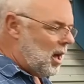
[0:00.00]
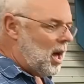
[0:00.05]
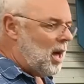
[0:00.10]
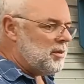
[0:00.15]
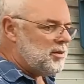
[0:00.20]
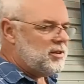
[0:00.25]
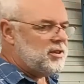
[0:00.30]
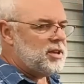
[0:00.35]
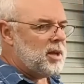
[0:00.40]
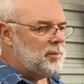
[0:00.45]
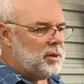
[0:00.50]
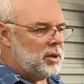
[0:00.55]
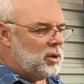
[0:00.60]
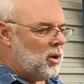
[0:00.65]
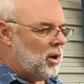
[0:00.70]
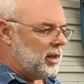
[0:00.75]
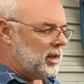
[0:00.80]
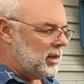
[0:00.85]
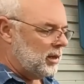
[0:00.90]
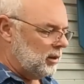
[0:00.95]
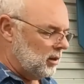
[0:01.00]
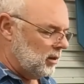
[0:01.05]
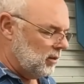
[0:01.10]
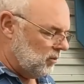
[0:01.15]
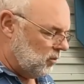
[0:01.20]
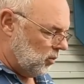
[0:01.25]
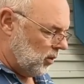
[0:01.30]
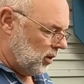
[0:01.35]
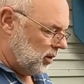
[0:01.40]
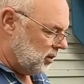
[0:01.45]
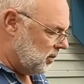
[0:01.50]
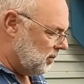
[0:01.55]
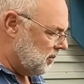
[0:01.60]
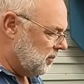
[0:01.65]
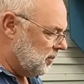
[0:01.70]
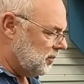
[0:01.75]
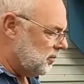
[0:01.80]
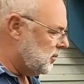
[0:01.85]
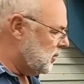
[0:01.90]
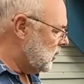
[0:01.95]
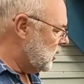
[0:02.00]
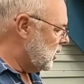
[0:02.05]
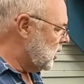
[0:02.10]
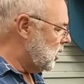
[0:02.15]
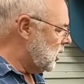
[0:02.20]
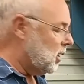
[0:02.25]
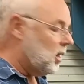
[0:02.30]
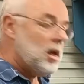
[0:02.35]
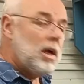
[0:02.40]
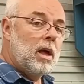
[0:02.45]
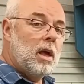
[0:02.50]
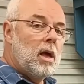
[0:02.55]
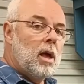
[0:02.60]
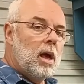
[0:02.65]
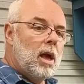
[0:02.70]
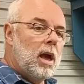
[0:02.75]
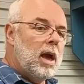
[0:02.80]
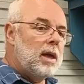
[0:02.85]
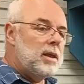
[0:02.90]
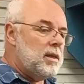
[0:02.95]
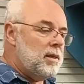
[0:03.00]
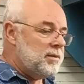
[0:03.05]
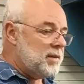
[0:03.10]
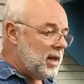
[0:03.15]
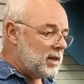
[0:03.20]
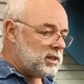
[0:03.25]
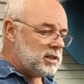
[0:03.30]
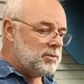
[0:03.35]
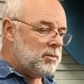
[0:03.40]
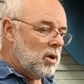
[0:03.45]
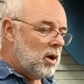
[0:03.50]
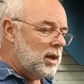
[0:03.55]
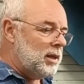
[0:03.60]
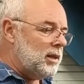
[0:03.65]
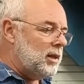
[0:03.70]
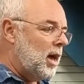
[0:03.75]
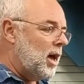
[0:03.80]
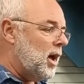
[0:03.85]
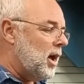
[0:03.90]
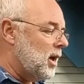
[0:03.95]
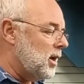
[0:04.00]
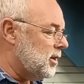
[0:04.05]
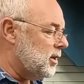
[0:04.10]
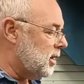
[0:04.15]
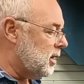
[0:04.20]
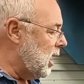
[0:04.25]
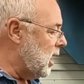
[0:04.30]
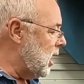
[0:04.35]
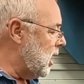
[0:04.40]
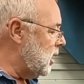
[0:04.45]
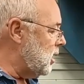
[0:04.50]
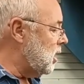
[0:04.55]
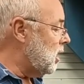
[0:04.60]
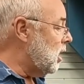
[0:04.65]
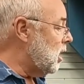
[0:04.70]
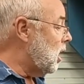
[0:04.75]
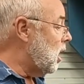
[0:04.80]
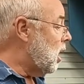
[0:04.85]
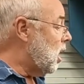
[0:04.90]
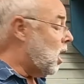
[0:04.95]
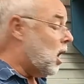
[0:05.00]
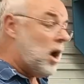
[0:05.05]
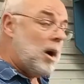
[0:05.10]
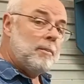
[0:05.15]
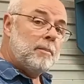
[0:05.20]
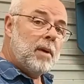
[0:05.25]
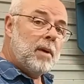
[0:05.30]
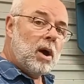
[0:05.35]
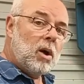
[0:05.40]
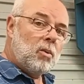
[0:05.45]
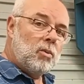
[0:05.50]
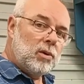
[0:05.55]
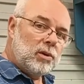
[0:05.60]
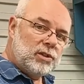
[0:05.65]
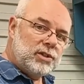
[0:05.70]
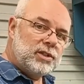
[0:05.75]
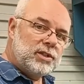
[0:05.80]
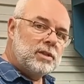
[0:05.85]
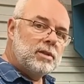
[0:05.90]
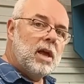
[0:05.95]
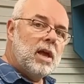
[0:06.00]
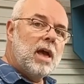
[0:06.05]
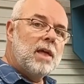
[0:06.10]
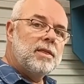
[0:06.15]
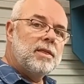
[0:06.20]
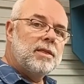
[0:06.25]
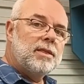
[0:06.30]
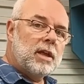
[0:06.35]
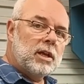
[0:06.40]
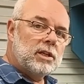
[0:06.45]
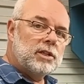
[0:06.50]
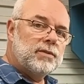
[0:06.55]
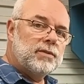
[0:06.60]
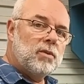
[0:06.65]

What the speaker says: something I can live with. And that's my lathe, and I'm Mark Wilson, and thanks for